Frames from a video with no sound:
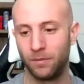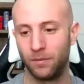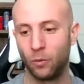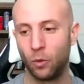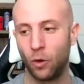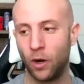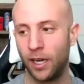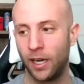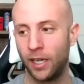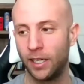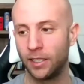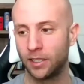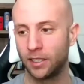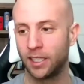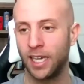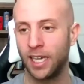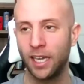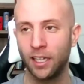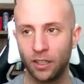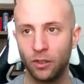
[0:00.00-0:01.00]
Whereas
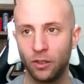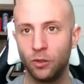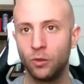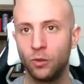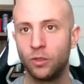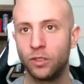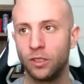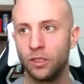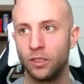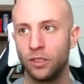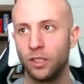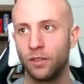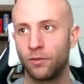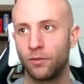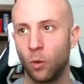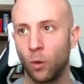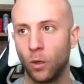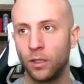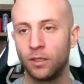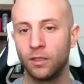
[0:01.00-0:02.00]
Kent Hughes and
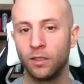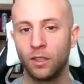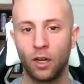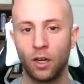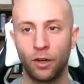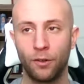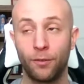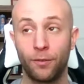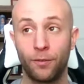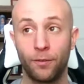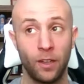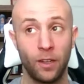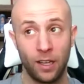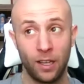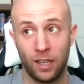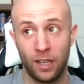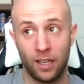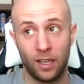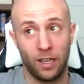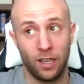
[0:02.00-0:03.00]
Jeff Gorton are,
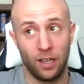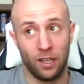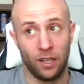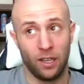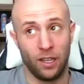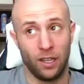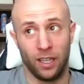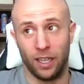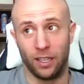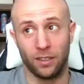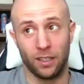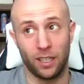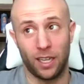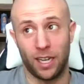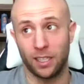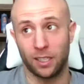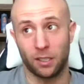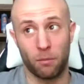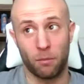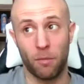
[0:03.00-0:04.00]
in the
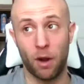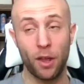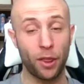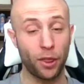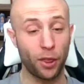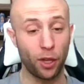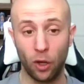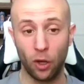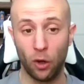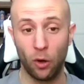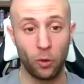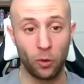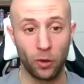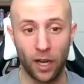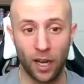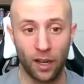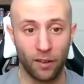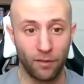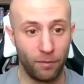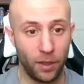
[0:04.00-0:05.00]
last month alone,
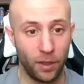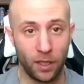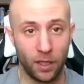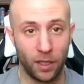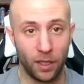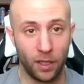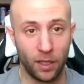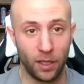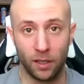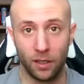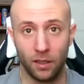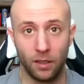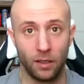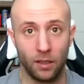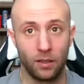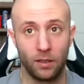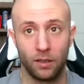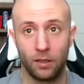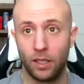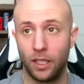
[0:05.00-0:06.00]
have
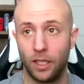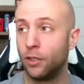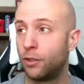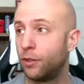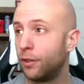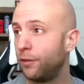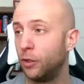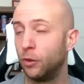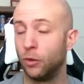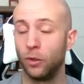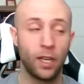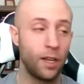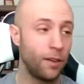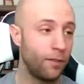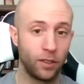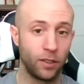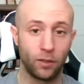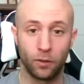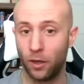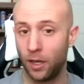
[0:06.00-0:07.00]
been interview
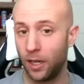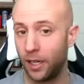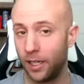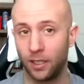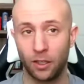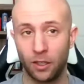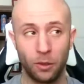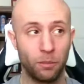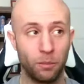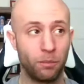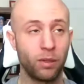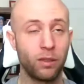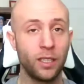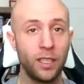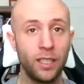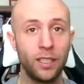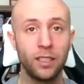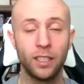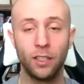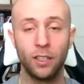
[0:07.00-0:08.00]
left and right,
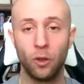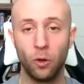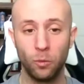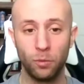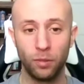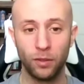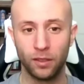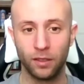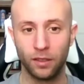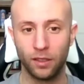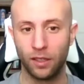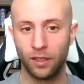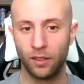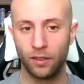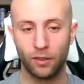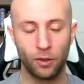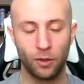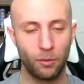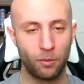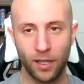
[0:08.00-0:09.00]
completely open.
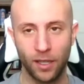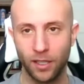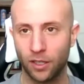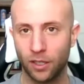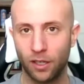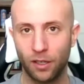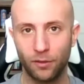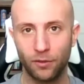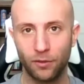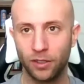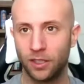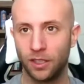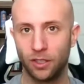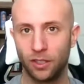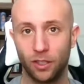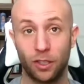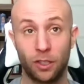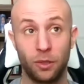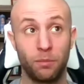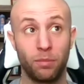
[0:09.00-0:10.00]
Their press conferences
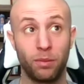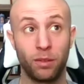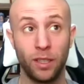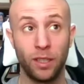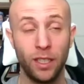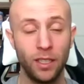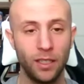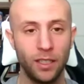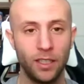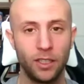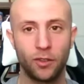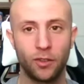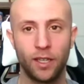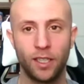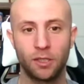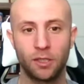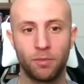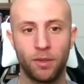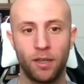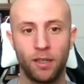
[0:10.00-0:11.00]
are completely
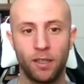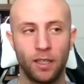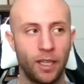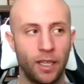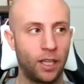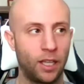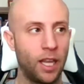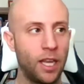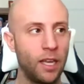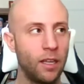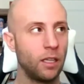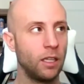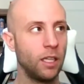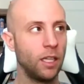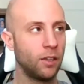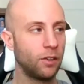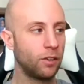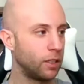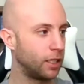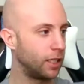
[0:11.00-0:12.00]
transparent. Like, they
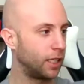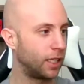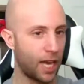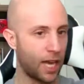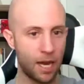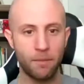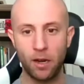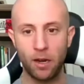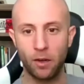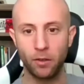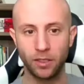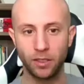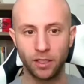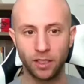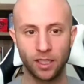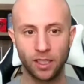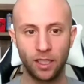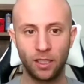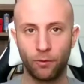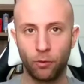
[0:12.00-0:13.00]
literally came out and
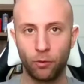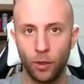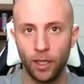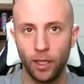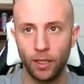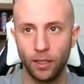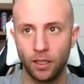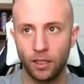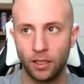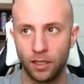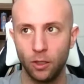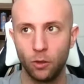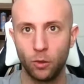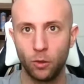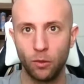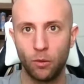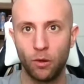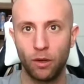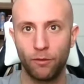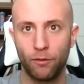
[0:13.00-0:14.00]
said, if we get the deal
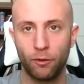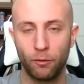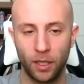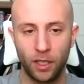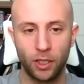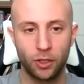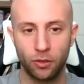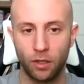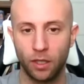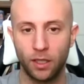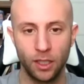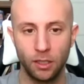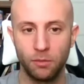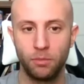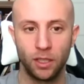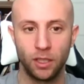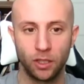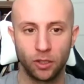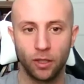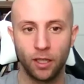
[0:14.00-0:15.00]
we want for Ben Chiarot, he's
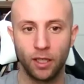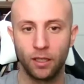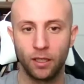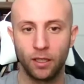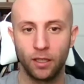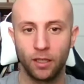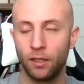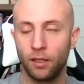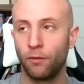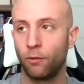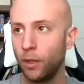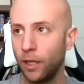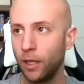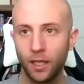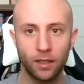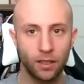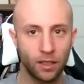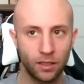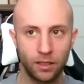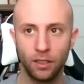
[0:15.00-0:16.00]
being traded. If
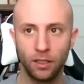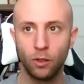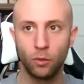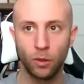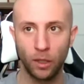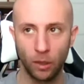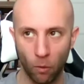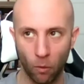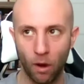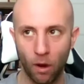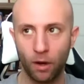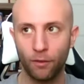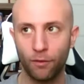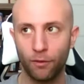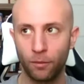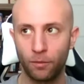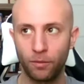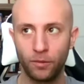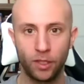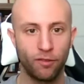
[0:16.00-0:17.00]
we get the deal we
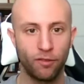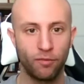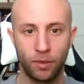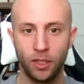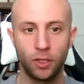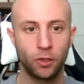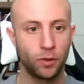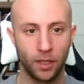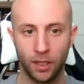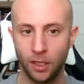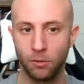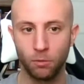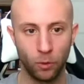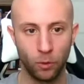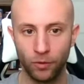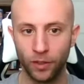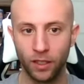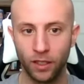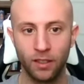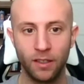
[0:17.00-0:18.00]
want for Jeff Petry, he's
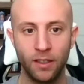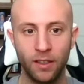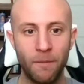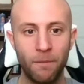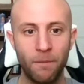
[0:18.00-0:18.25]
moving.